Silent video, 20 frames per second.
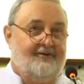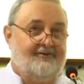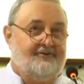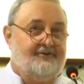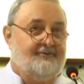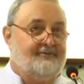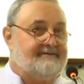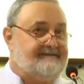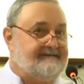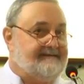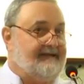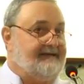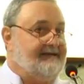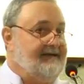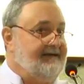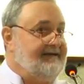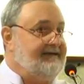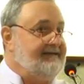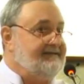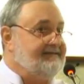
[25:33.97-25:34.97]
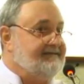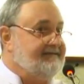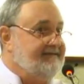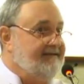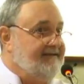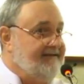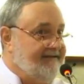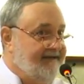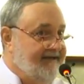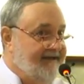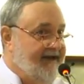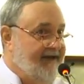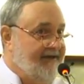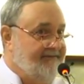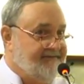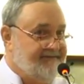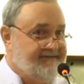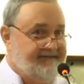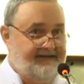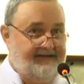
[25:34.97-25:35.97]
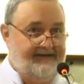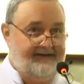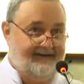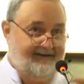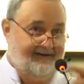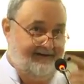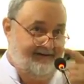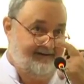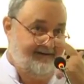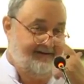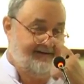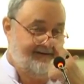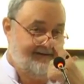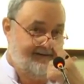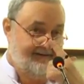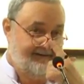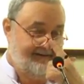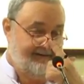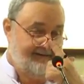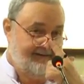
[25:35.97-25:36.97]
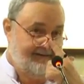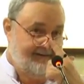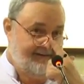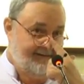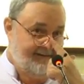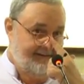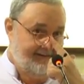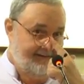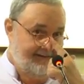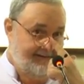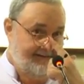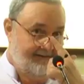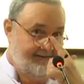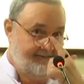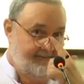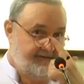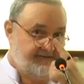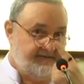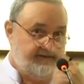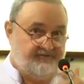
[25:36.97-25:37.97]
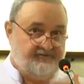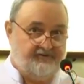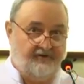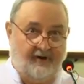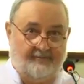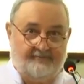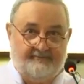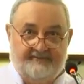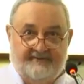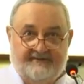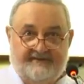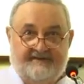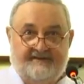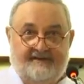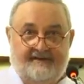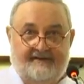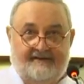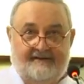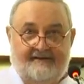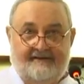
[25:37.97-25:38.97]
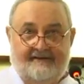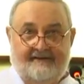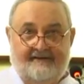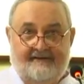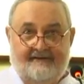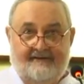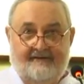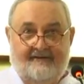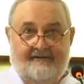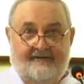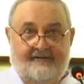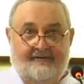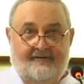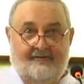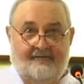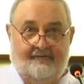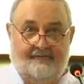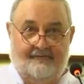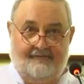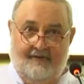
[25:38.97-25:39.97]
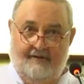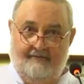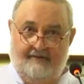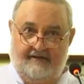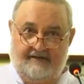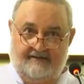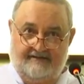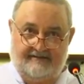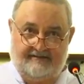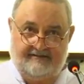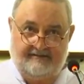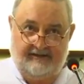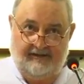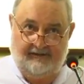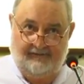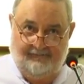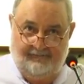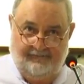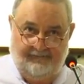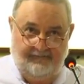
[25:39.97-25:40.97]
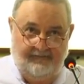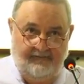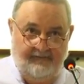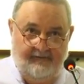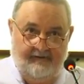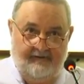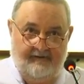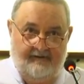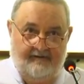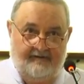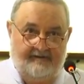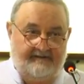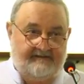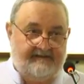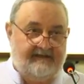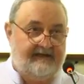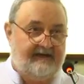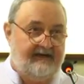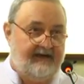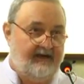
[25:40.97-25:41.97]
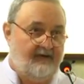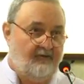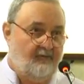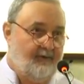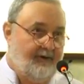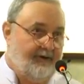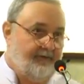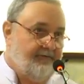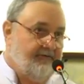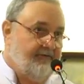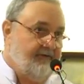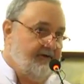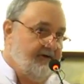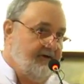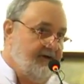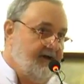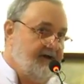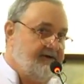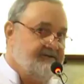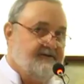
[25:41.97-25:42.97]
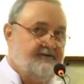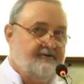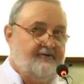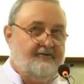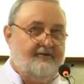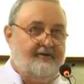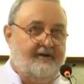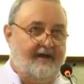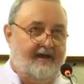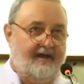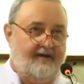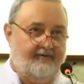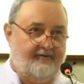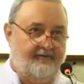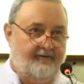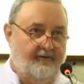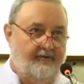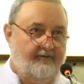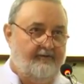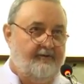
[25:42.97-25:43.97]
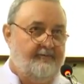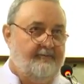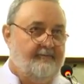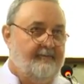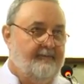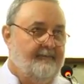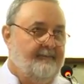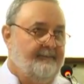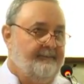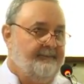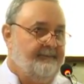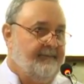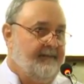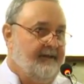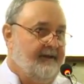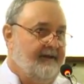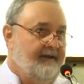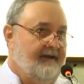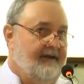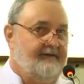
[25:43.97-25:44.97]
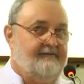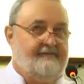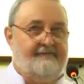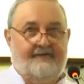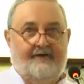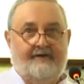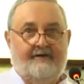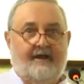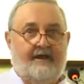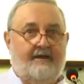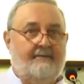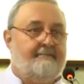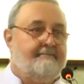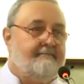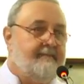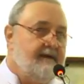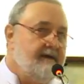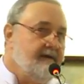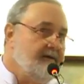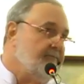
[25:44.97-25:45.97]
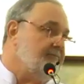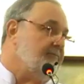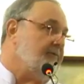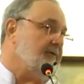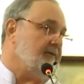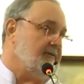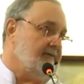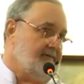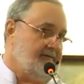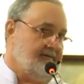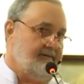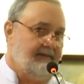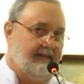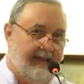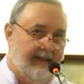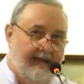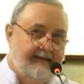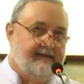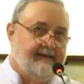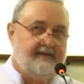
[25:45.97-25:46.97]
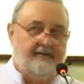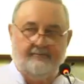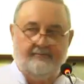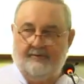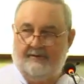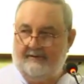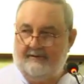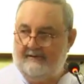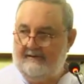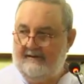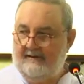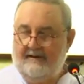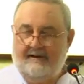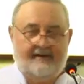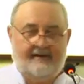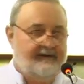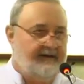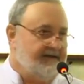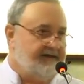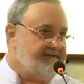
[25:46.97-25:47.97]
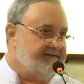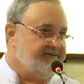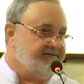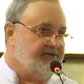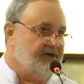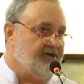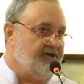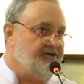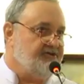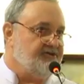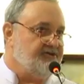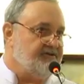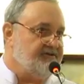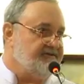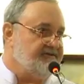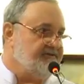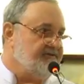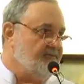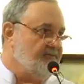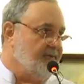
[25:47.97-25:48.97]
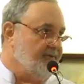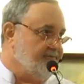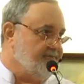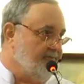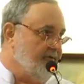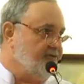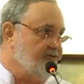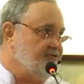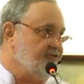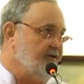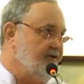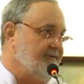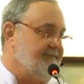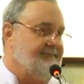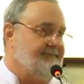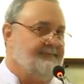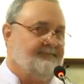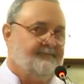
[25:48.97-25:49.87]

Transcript: You will suddenly see and have seen Mr. Trump's very stiff dealing with NATO and Europe, and very amenable, likable exchanges with Russia.